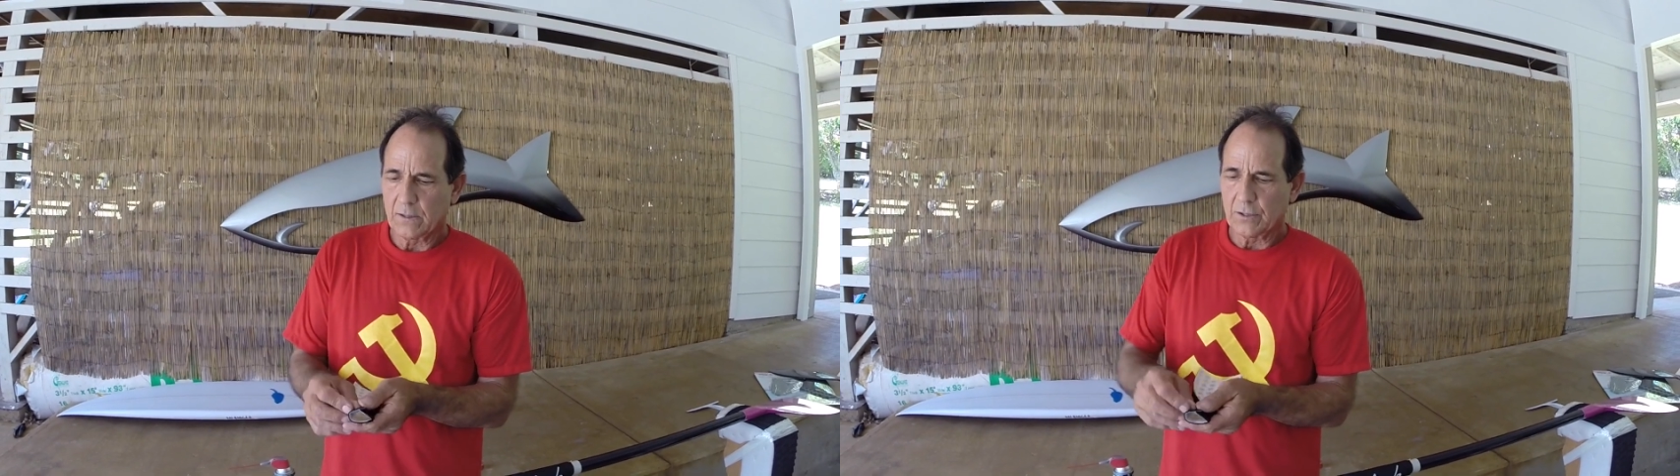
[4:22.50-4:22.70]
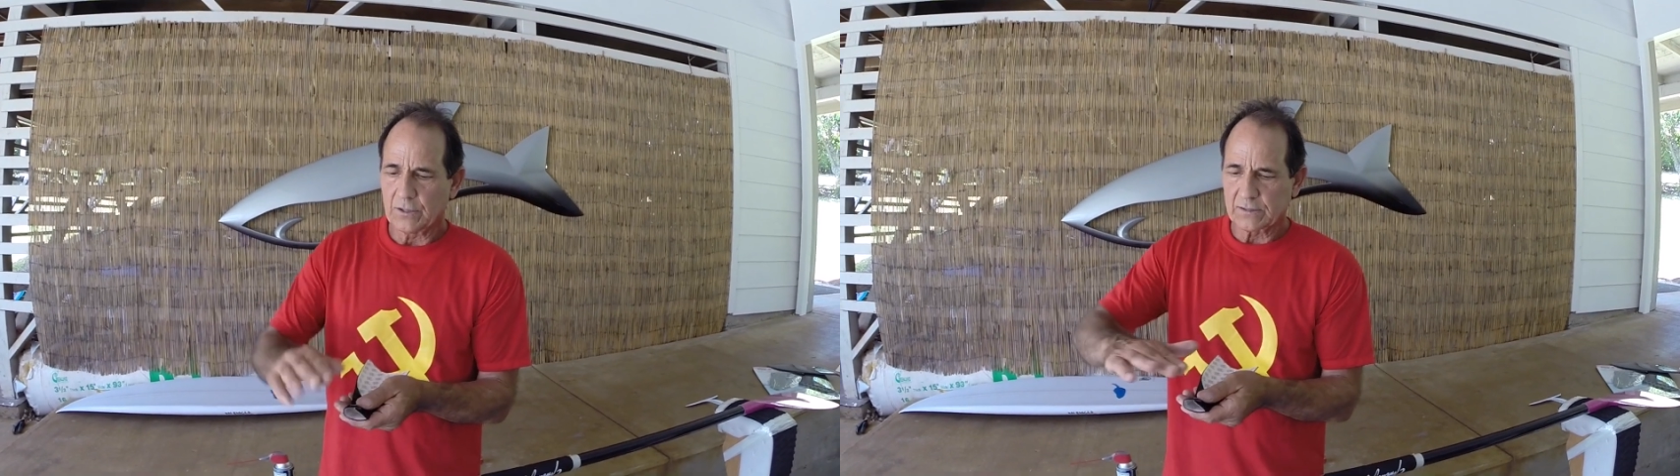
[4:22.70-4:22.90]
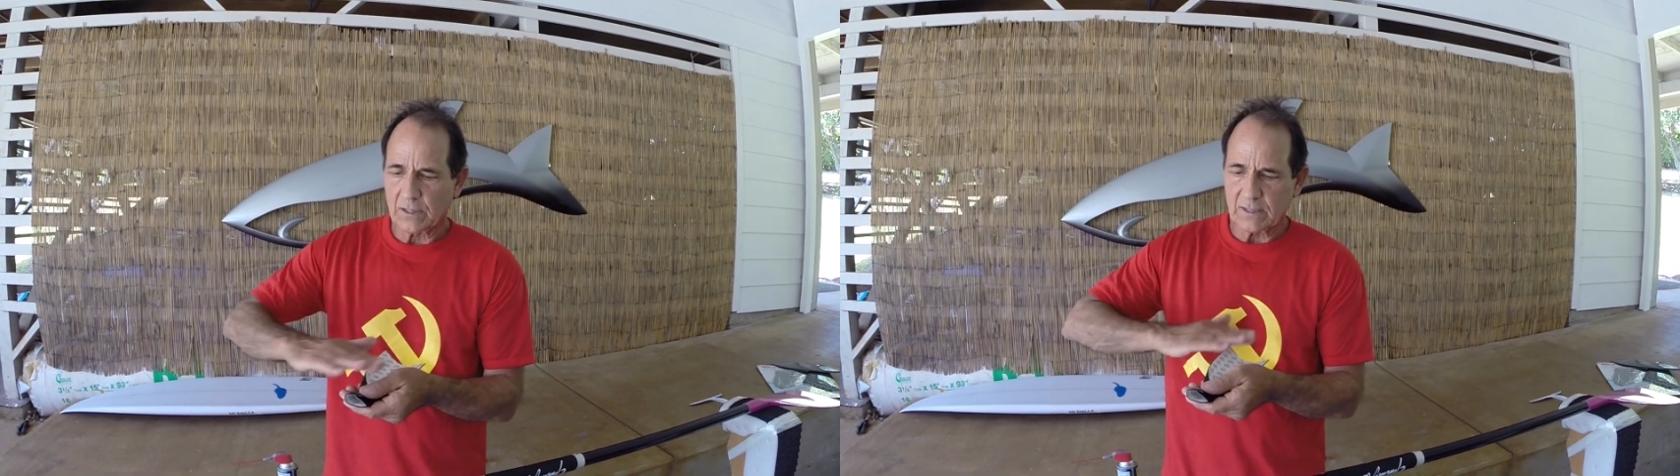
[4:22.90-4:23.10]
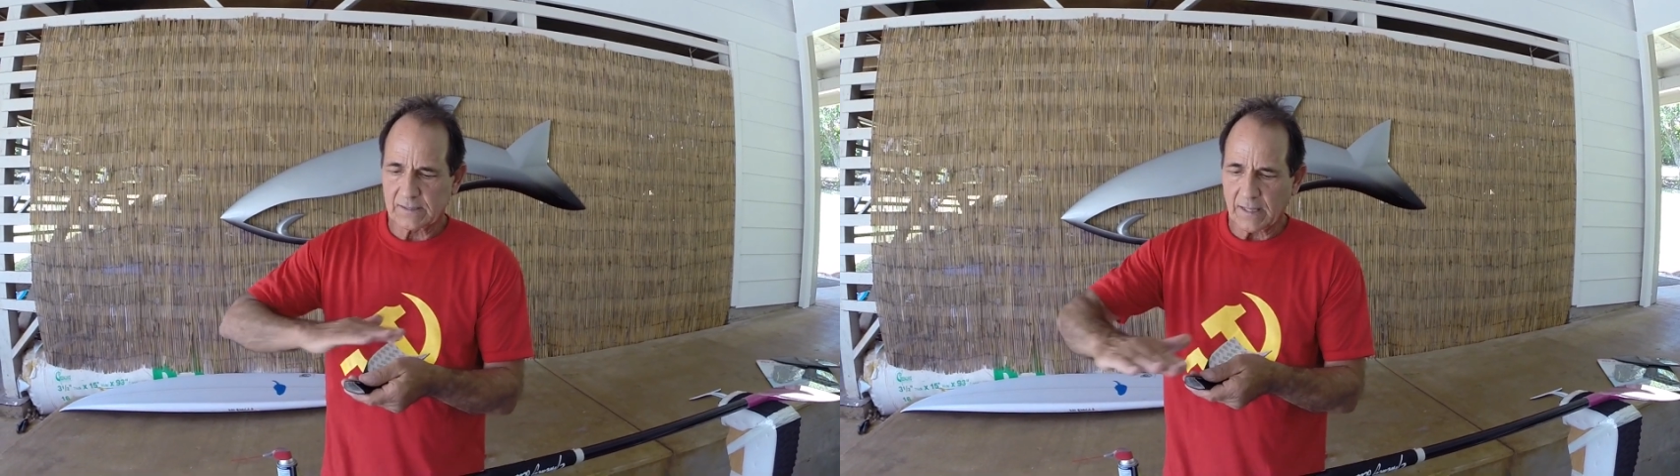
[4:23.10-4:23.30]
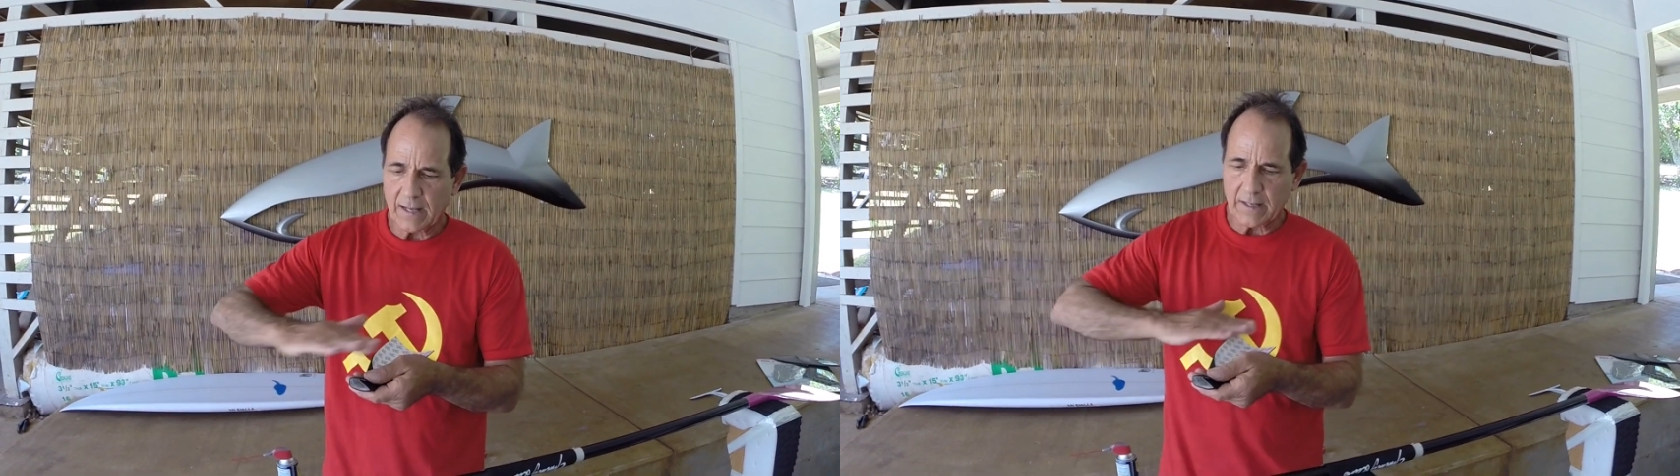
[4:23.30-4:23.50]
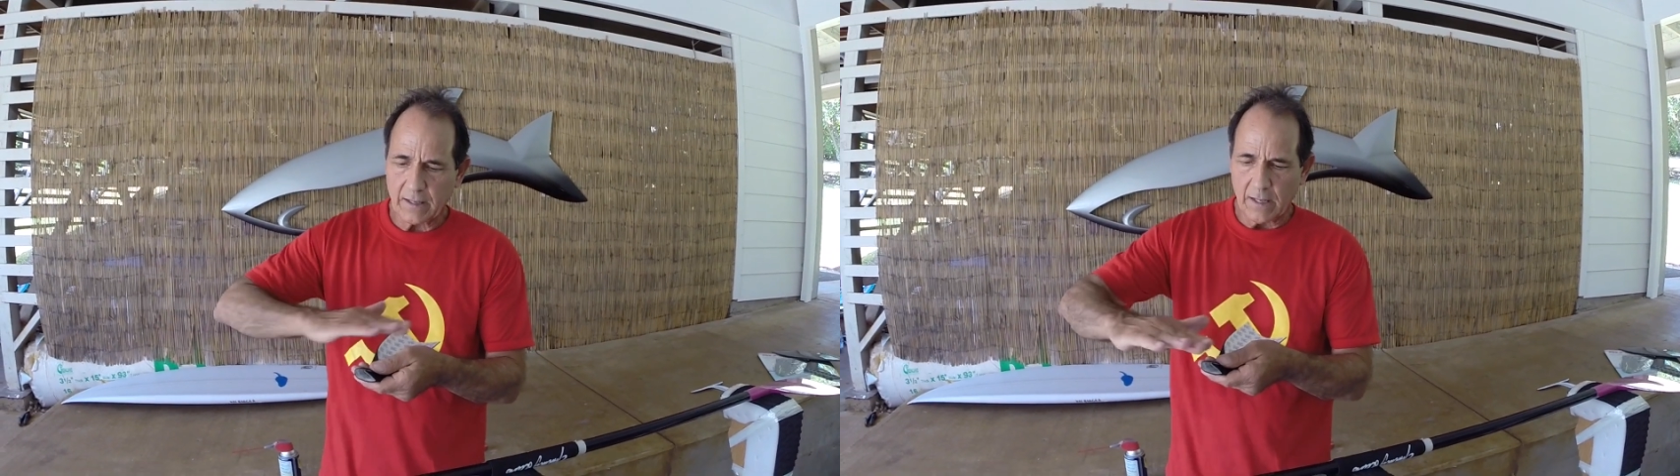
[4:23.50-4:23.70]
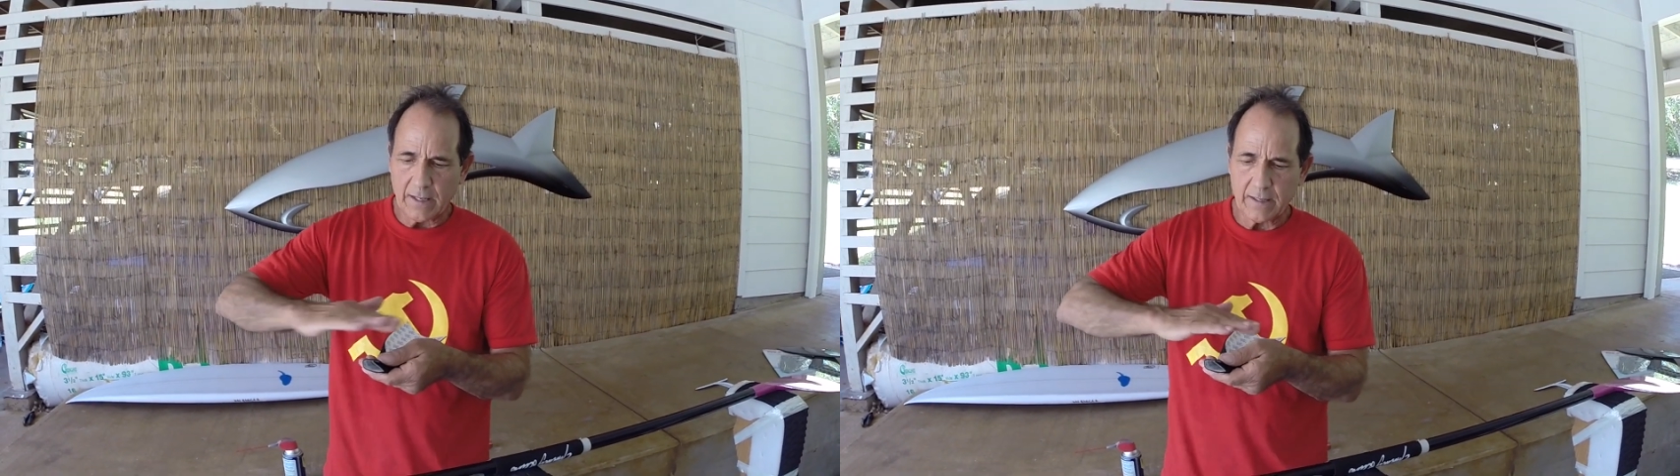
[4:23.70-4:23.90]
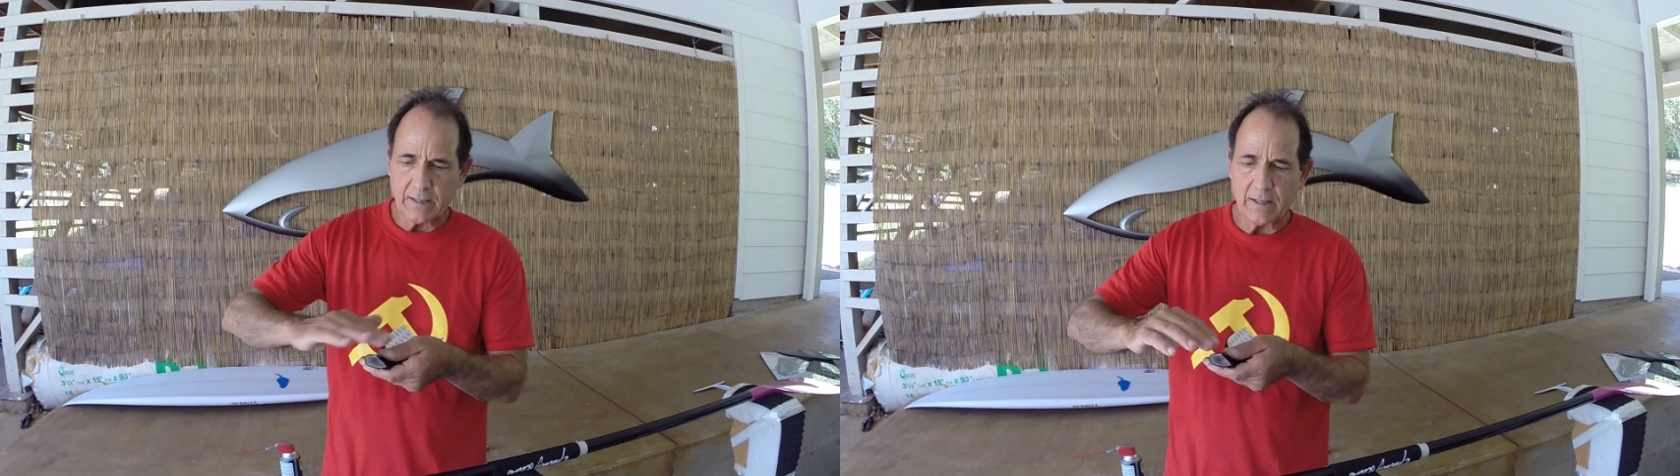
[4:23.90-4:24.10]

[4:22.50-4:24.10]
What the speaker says: you just start sanding on it,